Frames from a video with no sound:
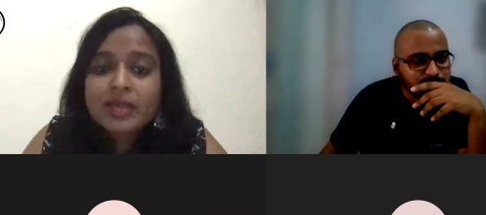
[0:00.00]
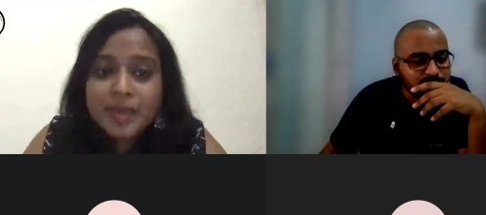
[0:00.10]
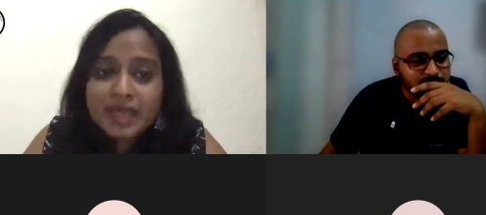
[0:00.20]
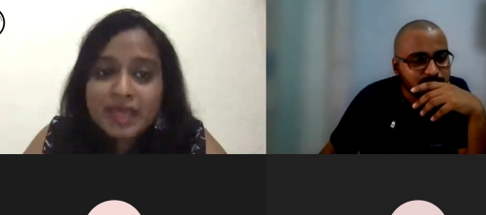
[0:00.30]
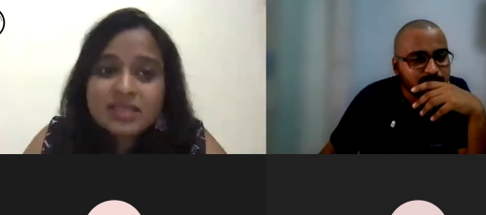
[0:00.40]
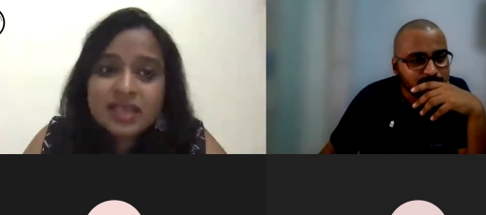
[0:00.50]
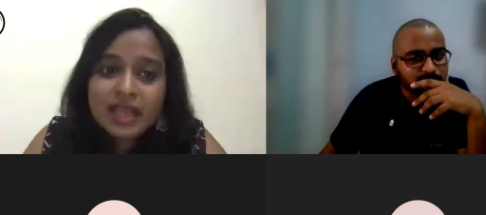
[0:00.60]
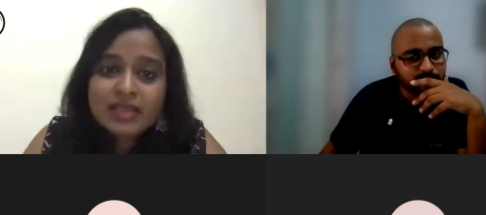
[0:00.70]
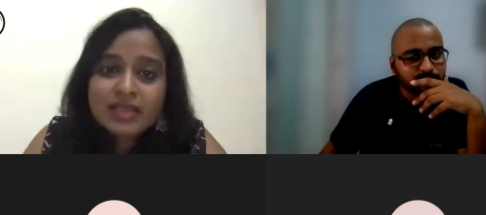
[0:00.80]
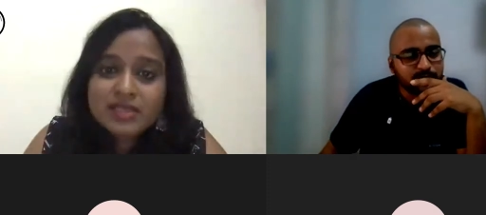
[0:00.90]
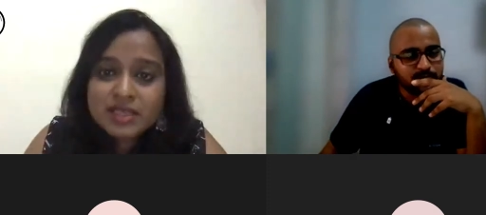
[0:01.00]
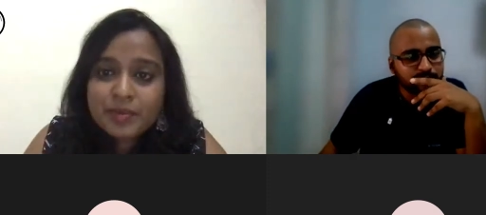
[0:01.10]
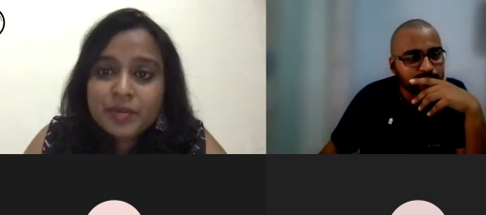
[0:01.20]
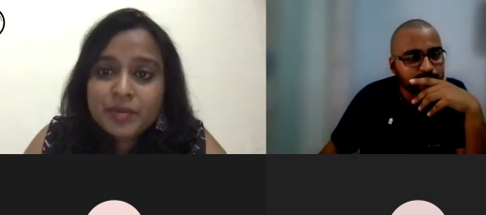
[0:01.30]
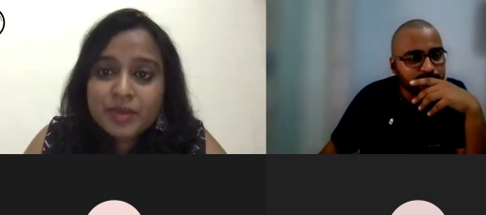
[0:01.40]
Speaker 1: it makes their eyes
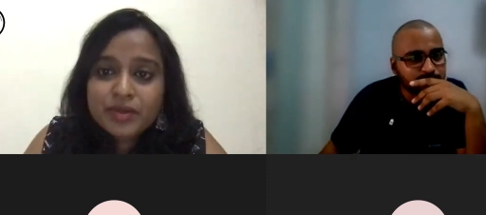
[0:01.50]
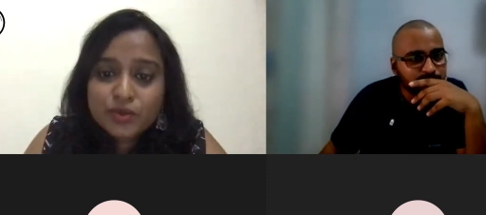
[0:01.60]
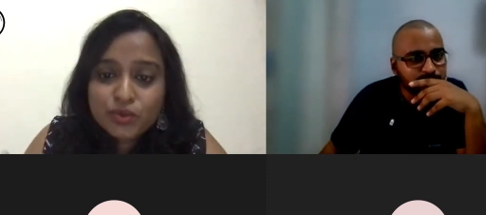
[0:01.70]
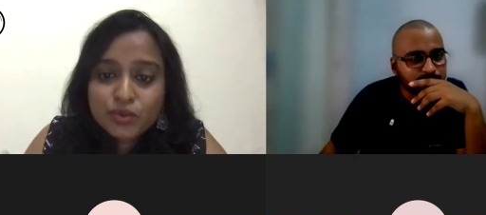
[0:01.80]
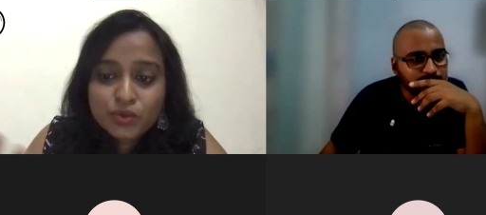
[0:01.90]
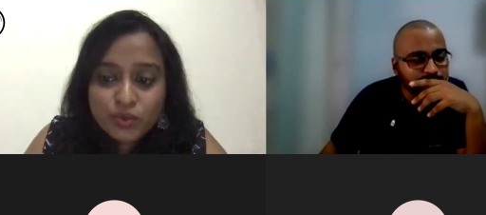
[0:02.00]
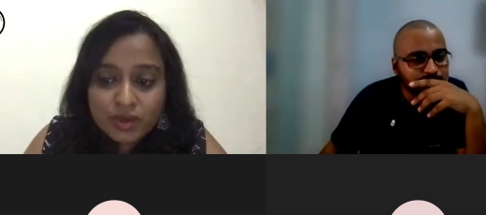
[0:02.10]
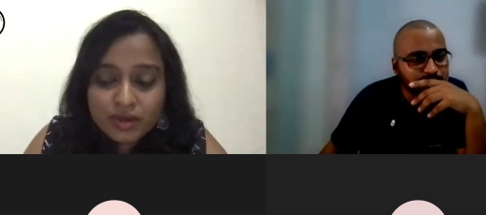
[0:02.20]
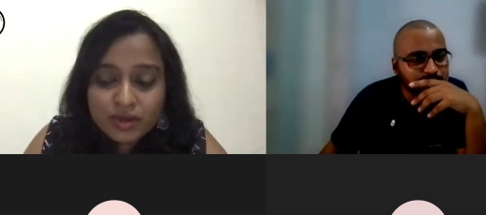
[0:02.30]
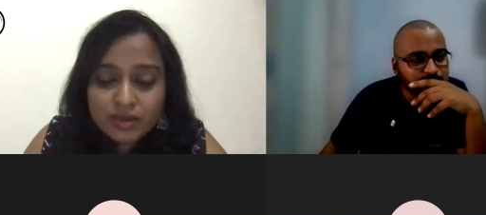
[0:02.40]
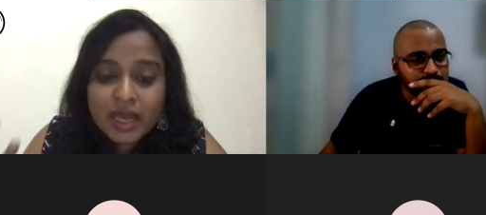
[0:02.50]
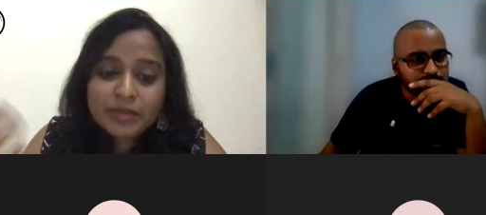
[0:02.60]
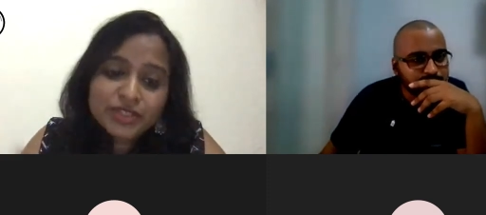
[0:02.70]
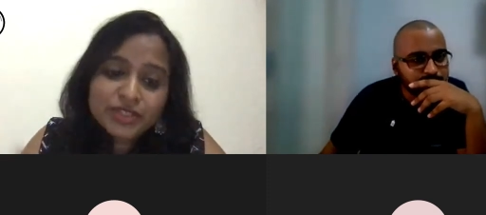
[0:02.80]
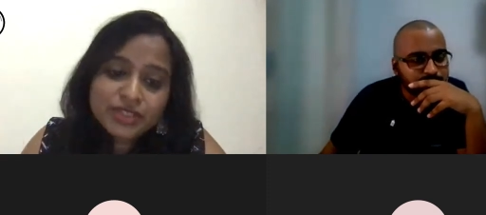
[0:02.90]
susceptible to uh,
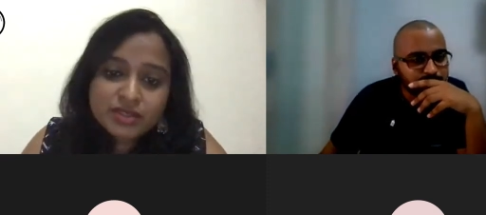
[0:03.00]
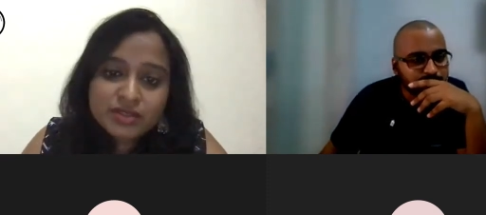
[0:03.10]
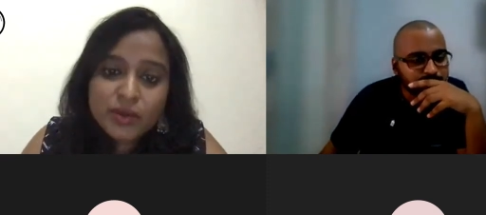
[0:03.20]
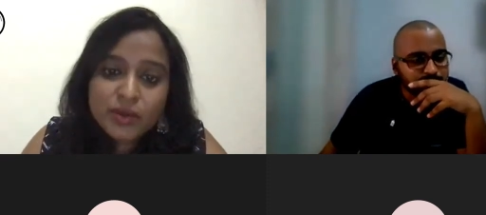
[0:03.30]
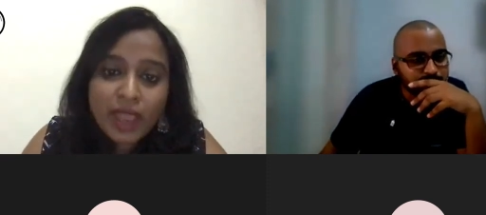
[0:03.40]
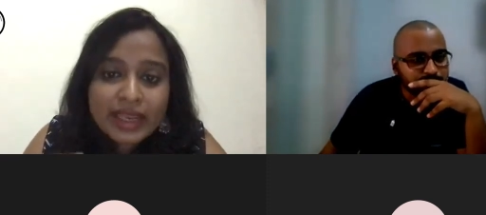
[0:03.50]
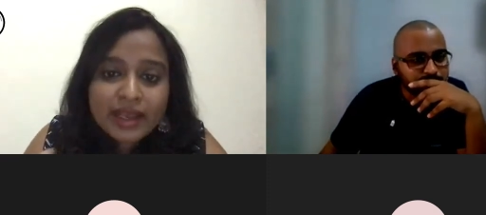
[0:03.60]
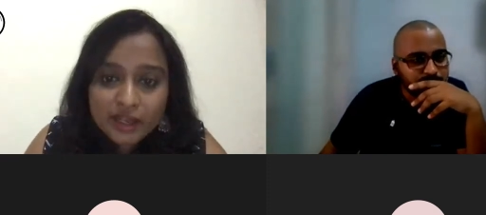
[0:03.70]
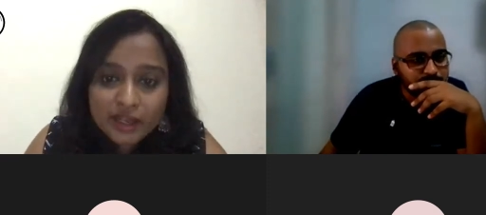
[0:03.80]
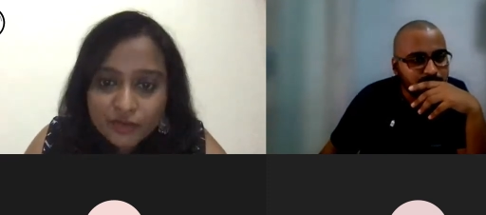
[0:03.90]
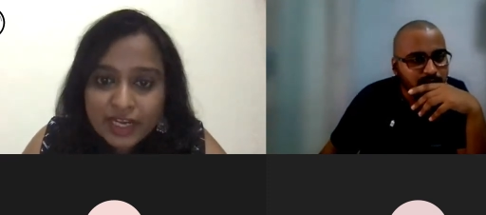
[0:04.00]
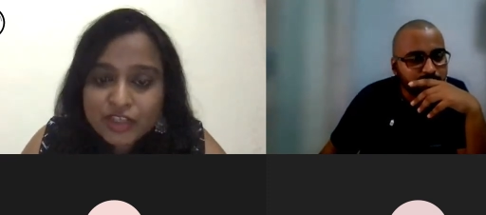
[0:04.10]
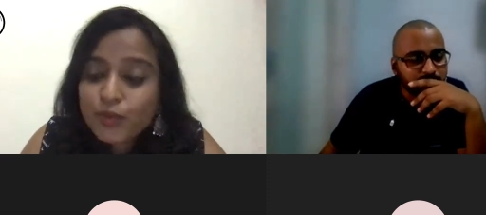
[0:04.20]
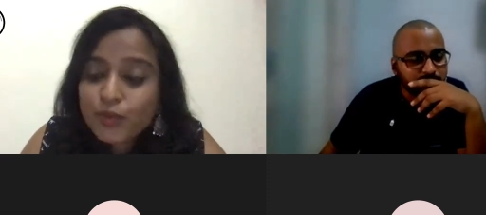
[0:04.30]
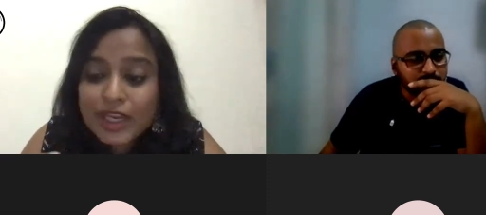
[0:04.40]
damage. So any kind of
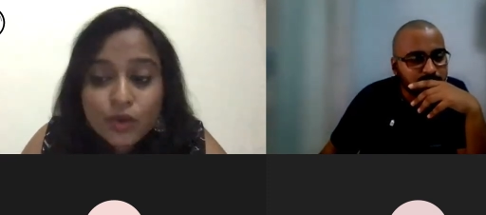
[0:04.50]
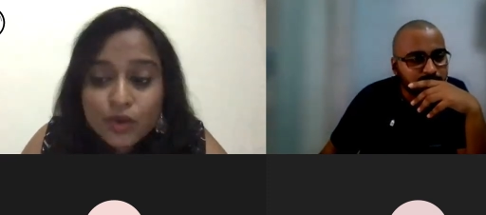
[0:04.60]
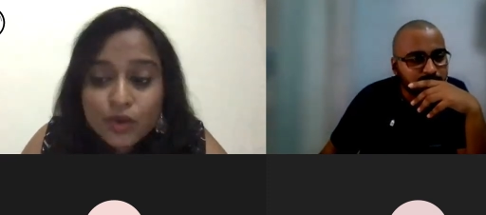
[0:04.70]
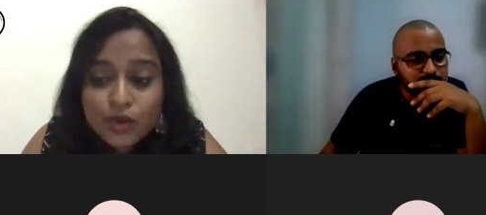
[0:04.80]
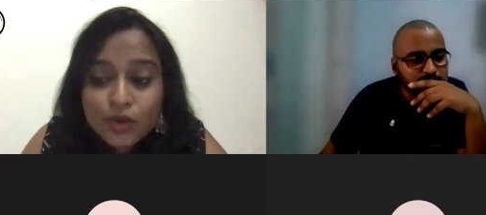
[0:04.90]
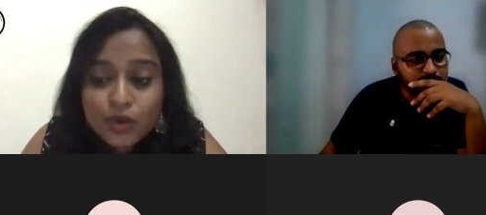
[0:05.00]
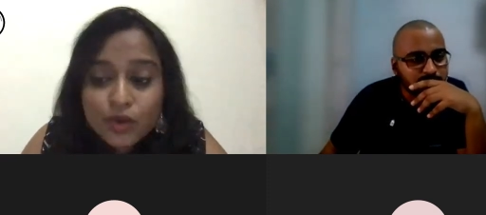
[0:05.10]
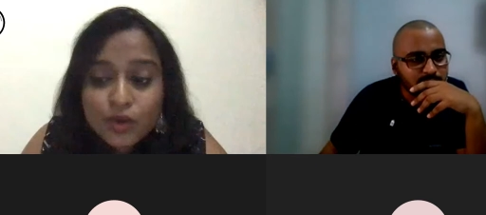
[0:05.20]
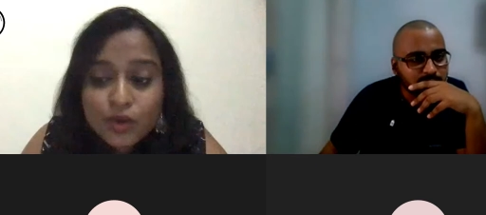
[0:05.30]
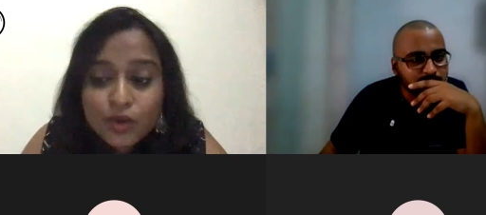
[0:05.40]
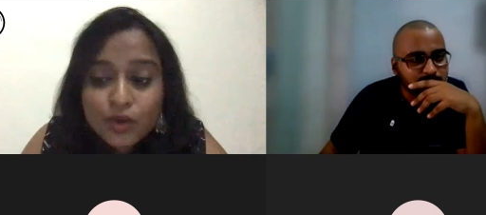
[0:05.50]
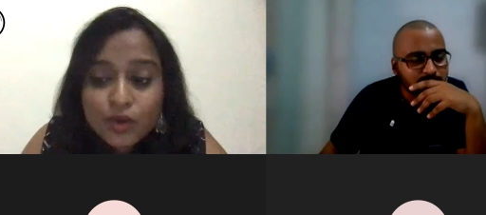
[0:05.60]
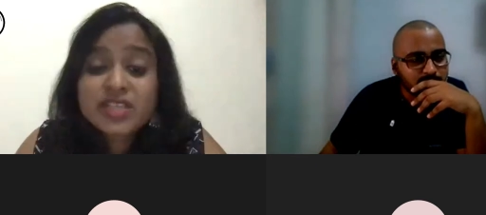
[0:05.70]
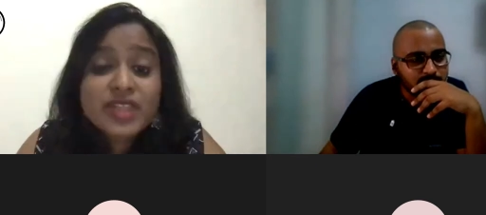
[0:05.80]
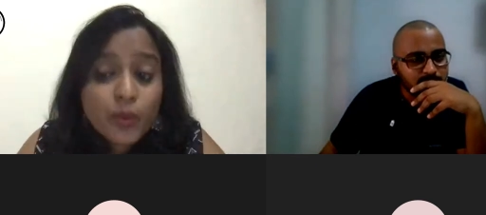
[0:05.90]
light. So we don't use white light
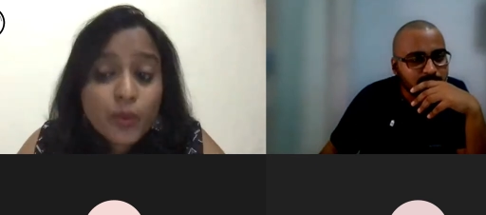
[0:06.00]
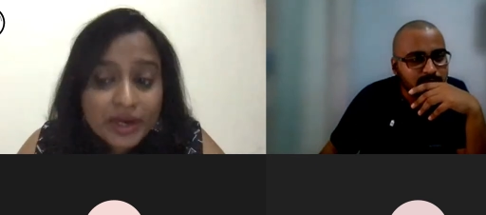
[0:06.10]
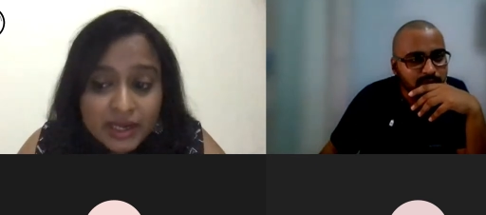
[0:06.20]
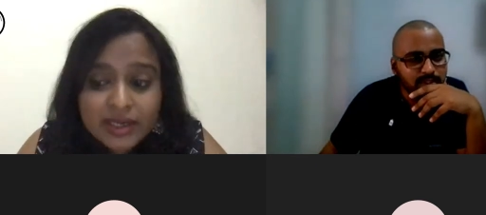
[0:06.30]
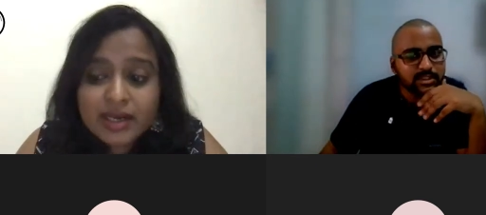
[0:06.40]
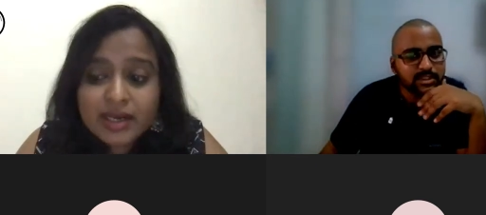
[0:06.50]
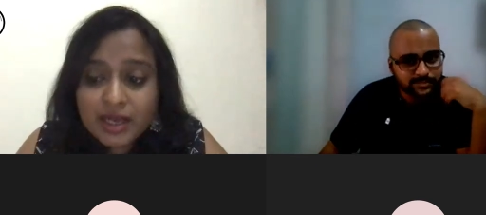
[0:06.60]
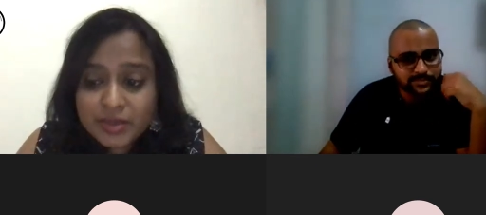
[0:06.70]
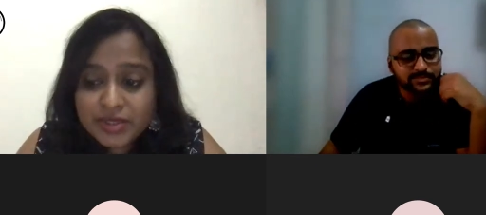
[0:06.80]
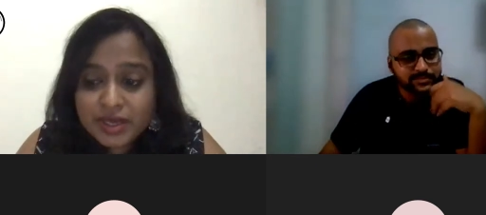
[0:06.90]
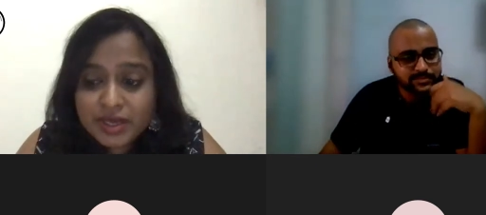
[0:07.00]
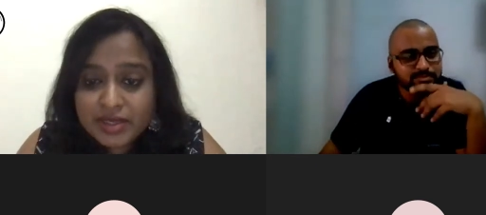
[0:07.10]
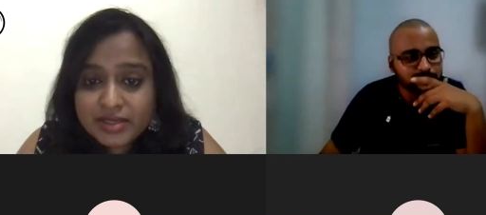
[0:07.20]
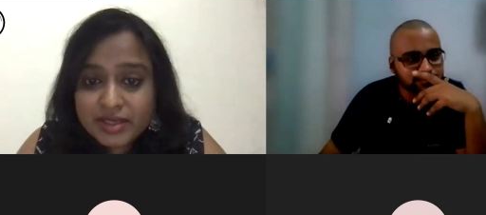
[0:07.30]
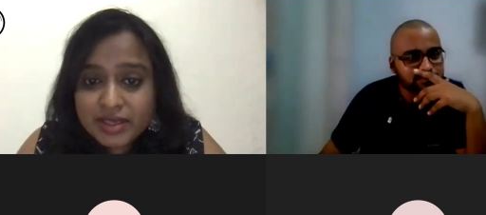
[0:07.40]
because even the white light can damage their
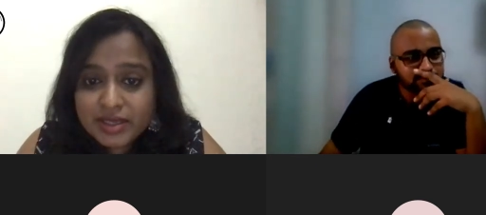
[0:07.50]
eyes.